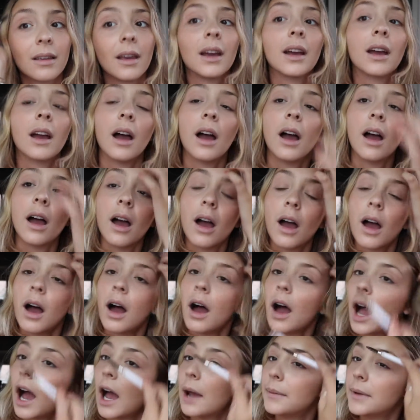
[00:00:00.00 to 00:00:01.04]
Like,
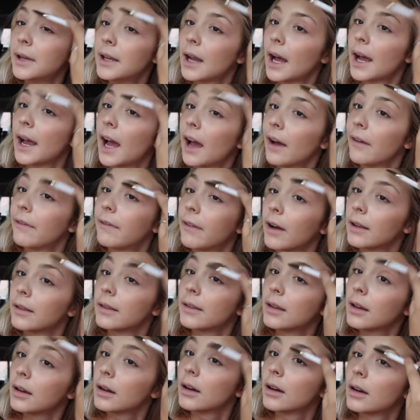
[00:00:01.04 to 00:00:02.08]
I mean, I have
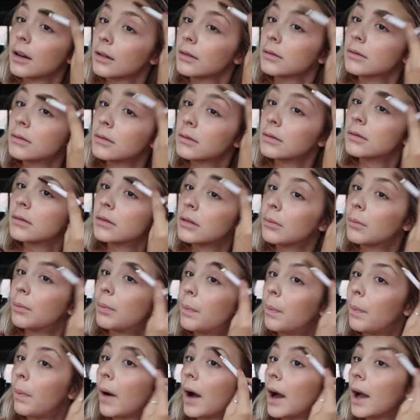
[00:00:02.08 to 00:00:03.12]
friends here,
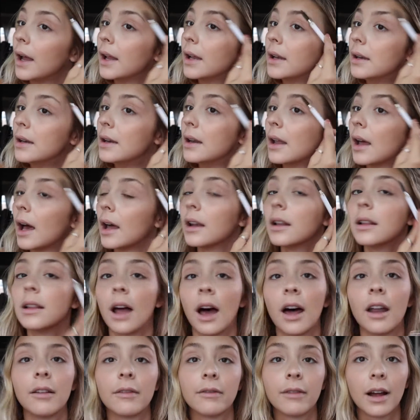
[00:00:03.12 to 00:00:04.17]
but not a
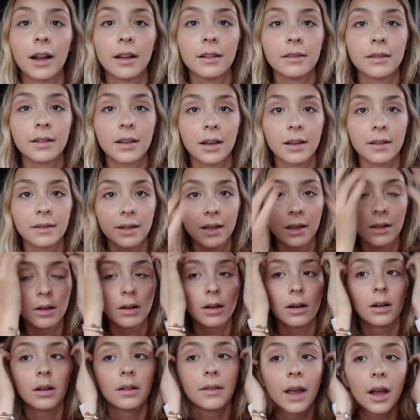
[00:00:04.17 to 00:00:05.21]
lot of friends because
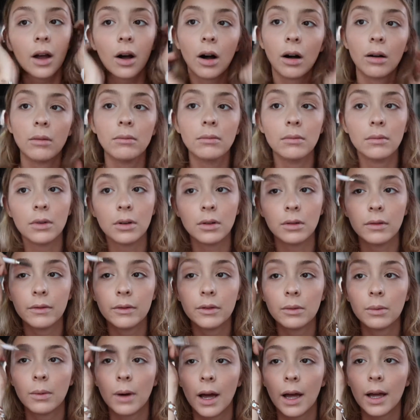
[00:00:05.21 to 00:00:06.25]
either they all
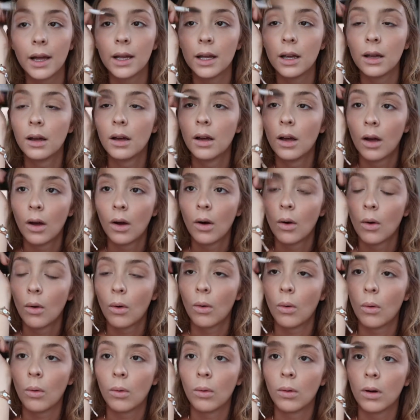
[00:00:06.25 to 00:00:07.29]
moved away
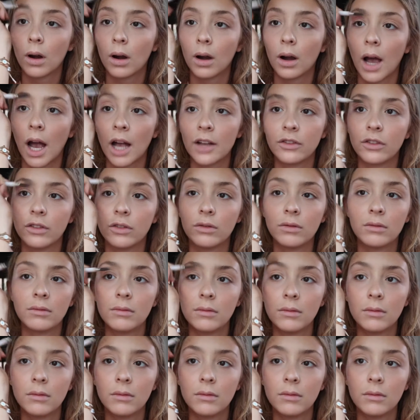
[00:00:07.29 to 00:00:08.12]
or I just